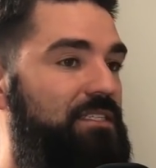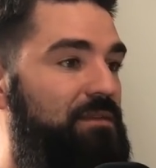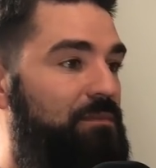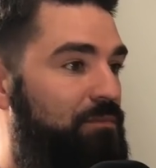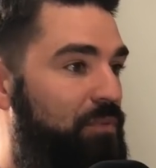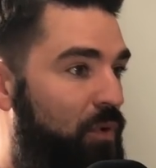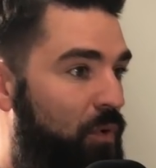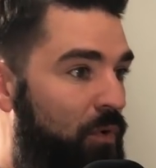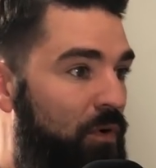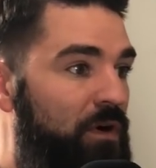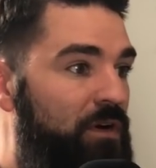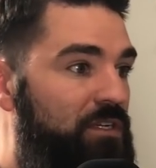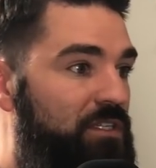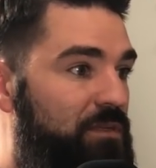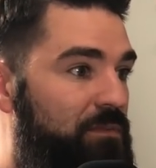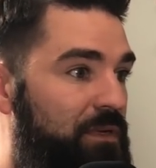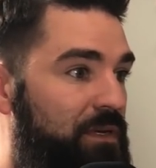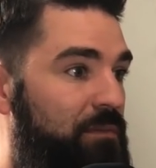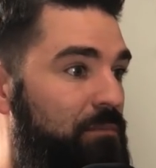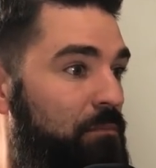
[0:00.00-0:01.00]
yeah. is important
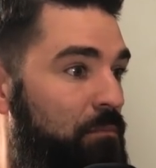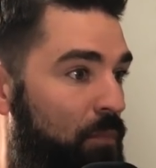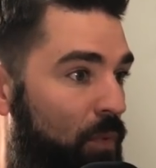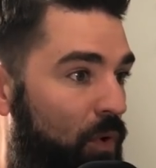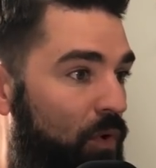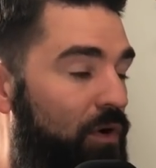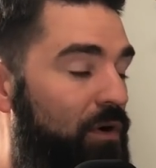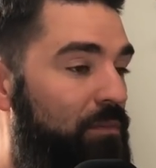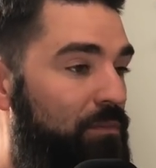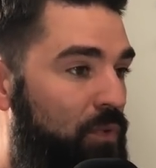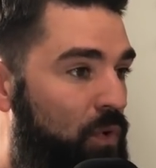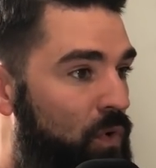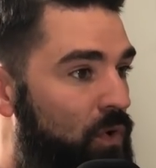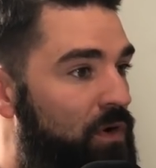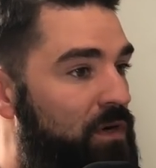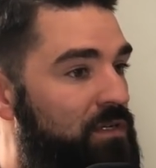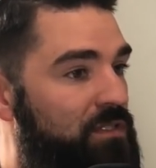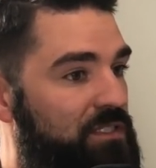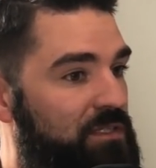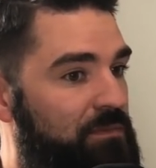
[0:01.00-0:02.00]
to me. More uh-huh.
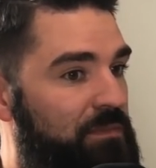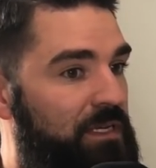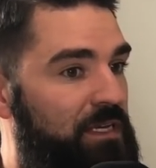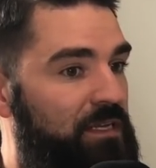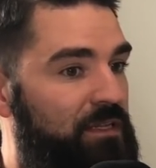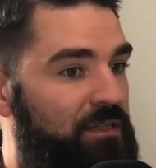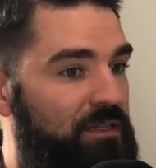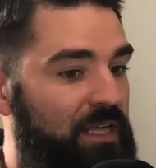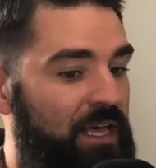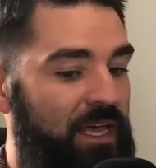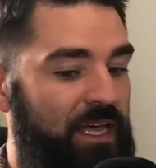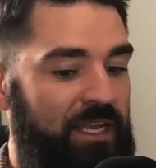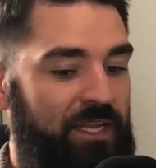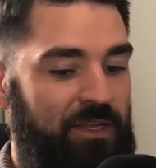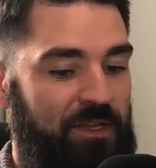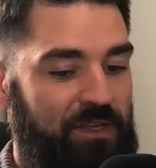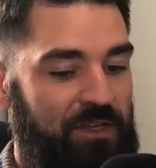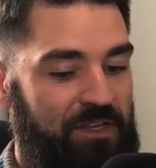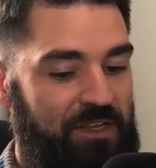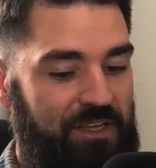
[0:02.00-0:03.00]
important to me
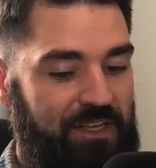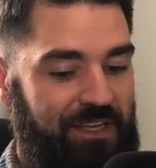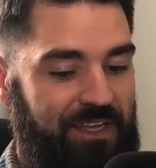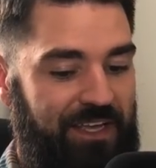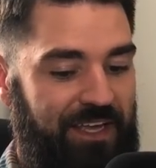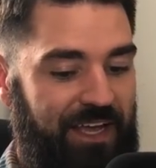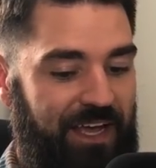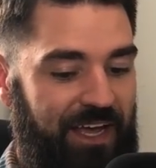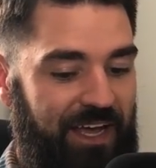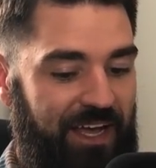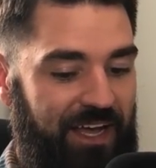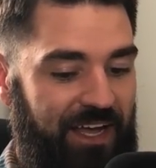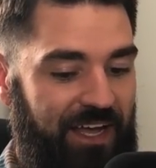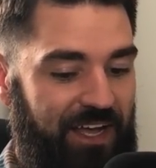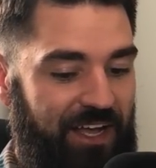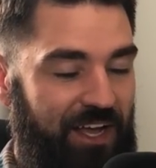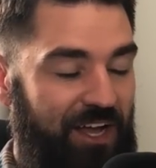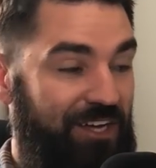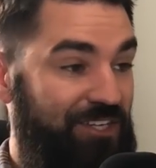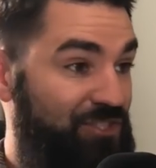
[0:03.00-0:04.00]
than
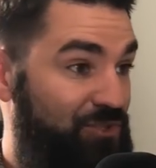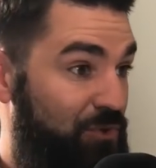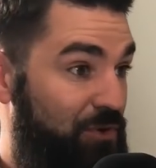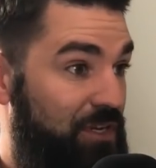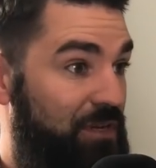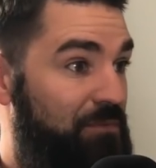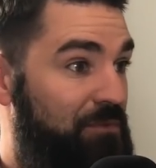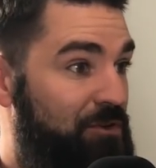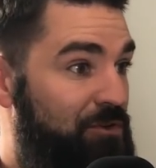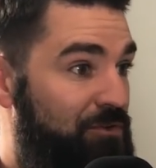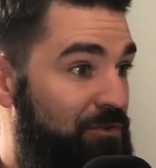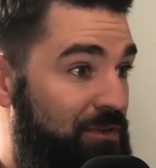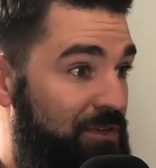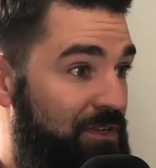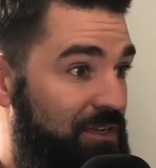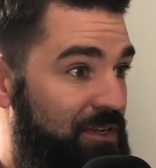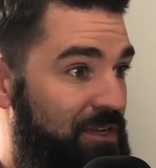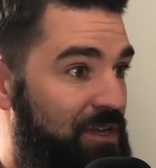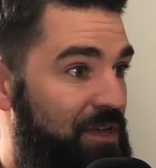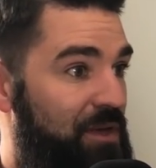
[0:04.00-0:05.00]
uh, a short commute.
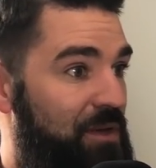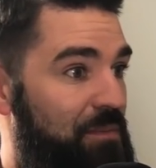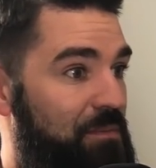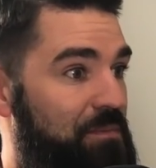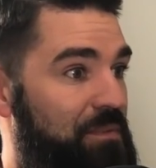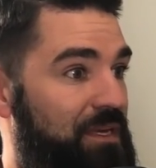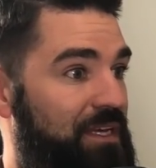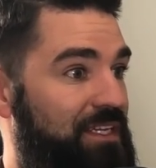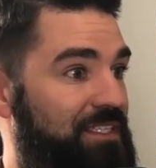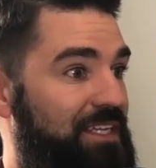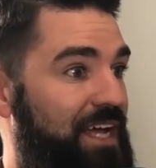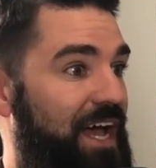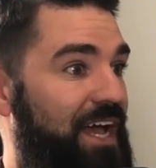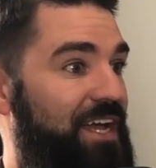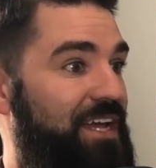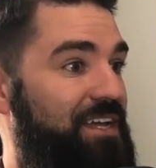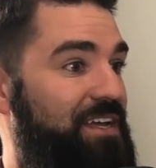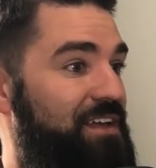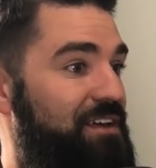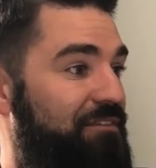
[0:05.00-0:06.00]
Mm-hmm. Because
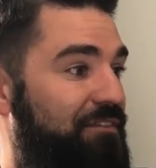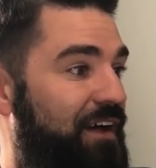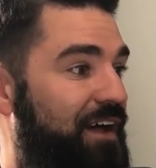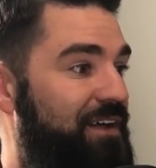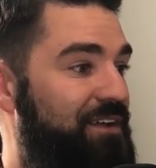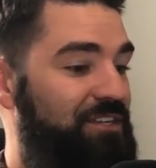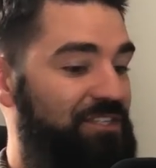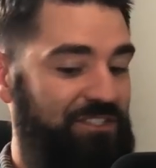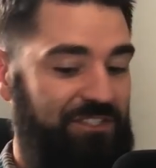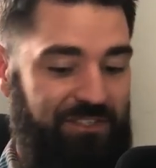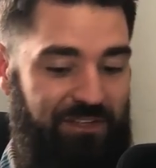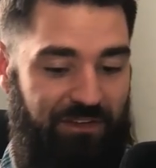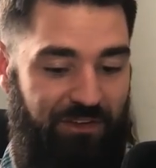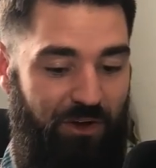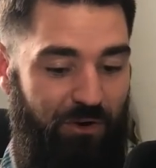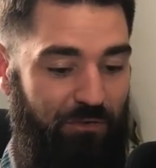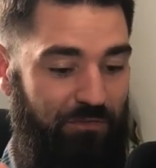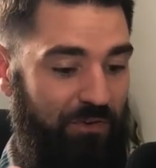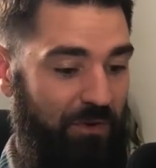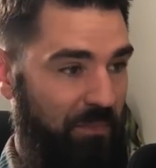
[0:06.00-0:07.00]
I, if I just
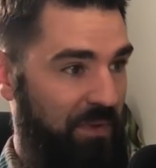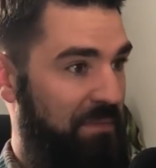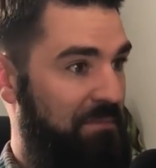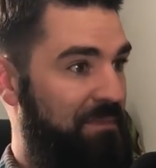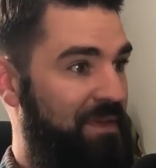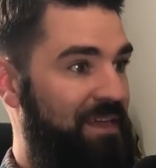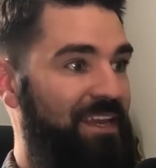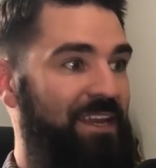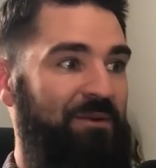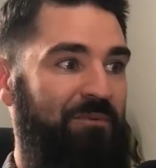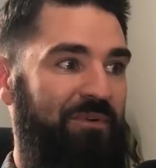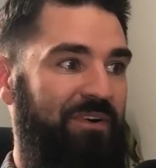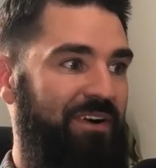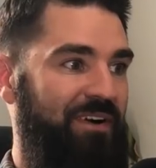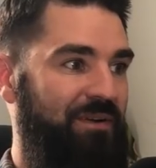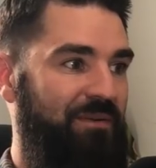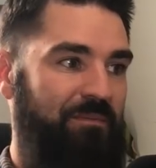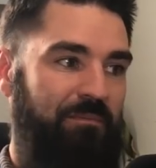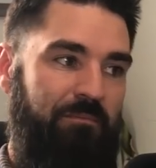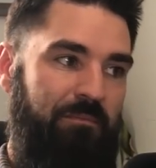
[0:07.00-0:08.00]
go from a meeting where
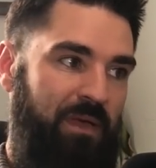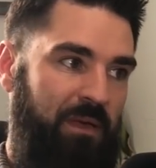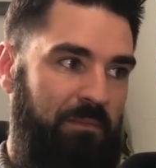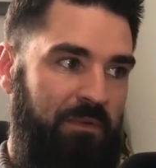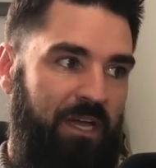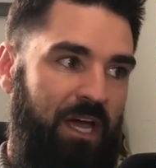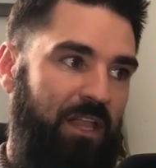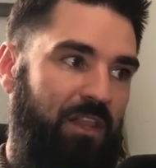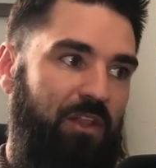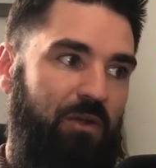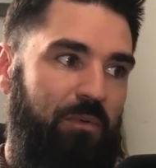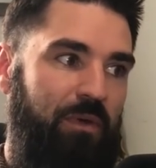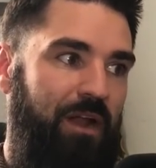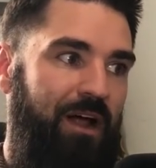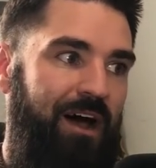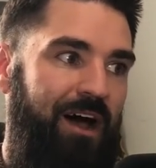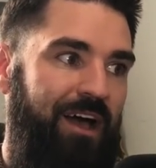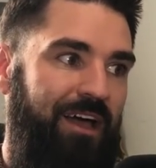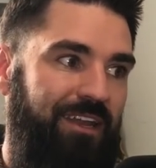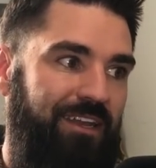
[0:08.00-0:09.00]
it maybe got a little bit
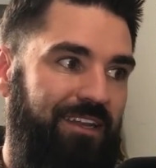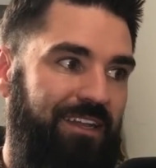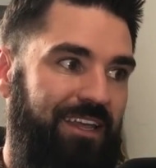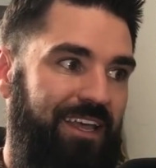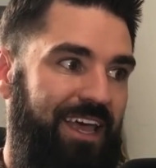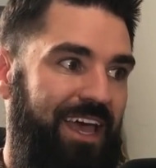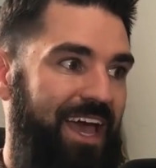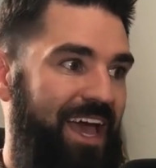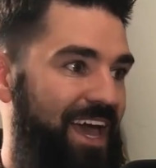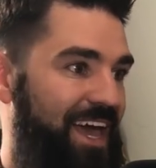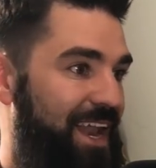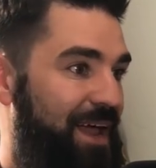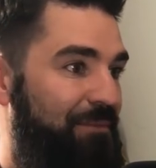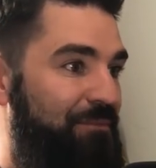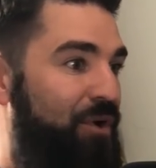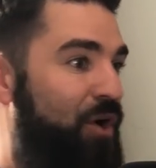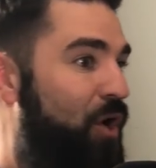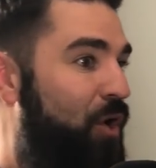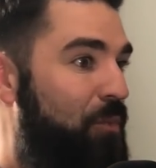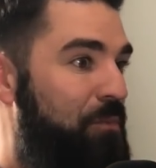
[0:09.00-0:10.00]
hot and
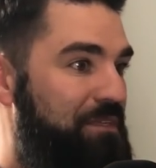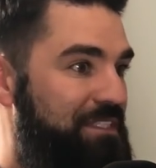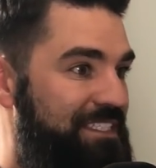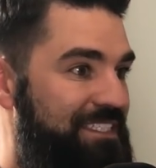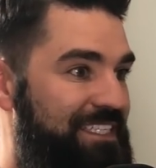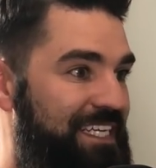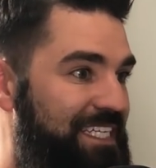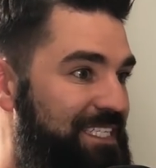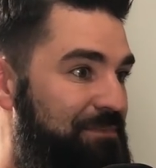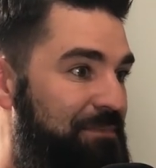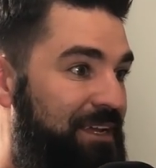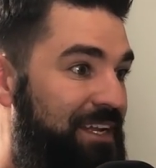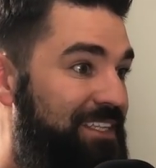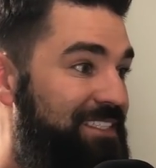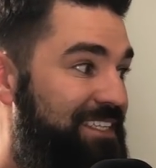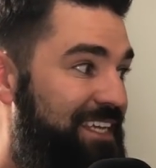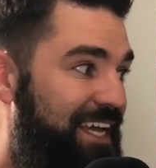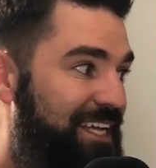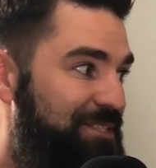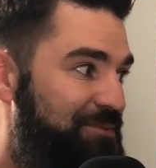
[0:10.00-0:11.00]
I'm home in six
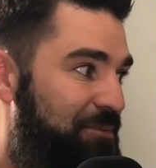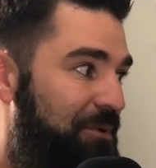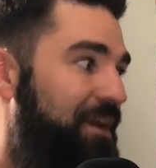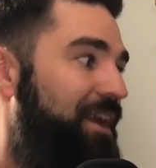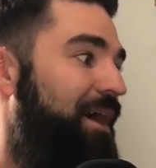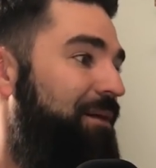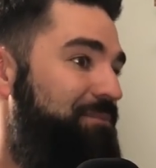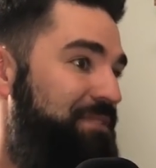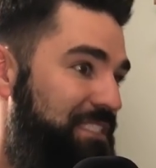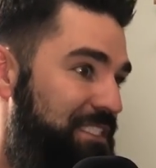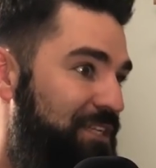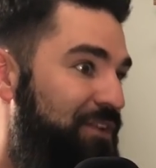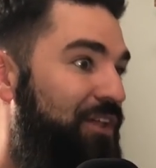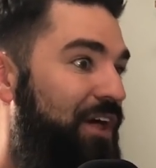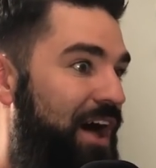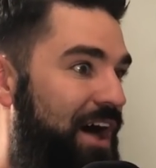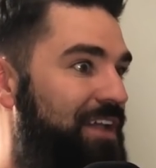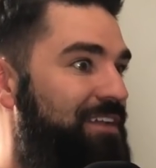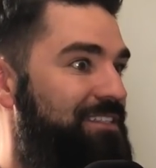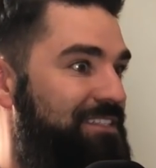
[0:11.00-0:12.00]
minutes. Guess what? I'm still
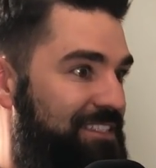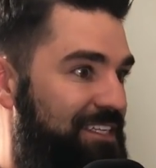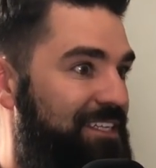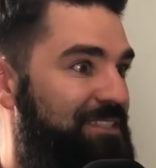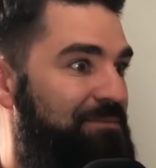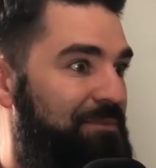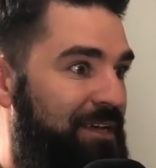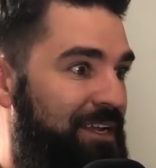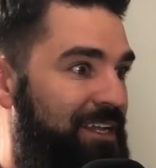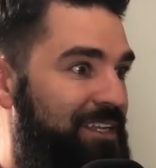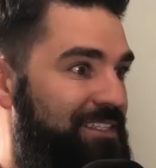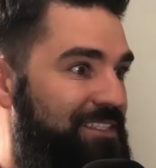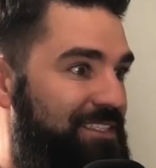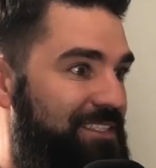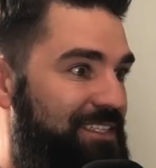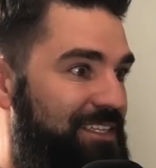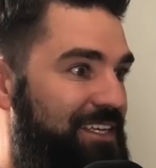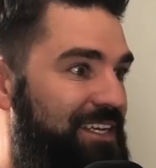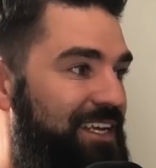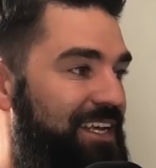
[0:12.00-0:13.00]
hot in six minutes.
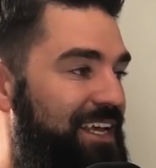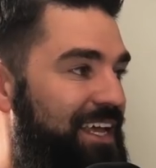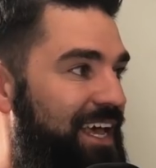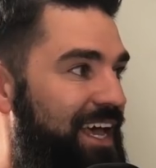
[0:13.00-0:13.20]
Yeah,